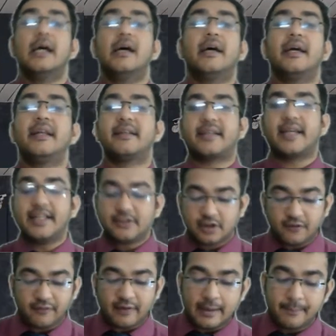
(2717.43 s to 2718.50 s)
In case
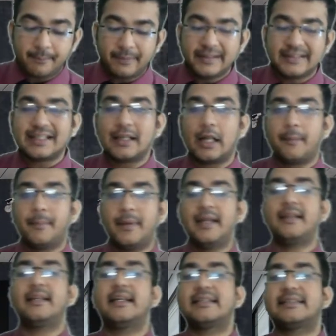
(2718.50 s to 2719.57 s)
of MPs and
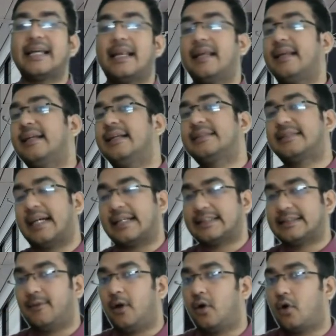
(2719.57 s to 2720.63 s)
MLA, their salary is
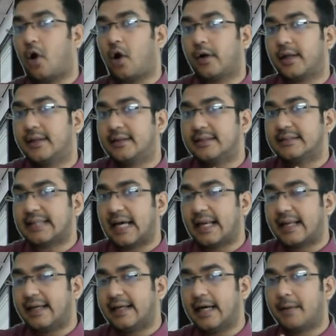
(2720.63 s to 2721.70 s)
taxable not in the
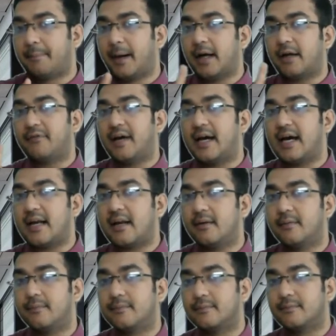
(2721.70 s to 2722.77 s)
salary head, but
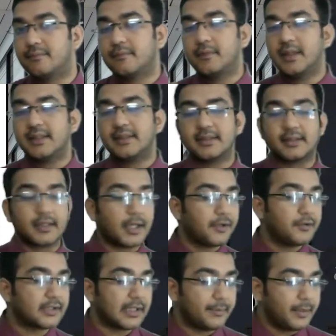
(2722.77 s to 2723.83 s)
where? Yes, can you
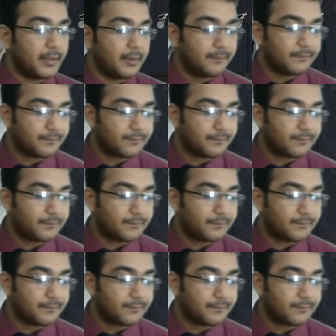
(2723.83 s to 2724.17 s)
say me?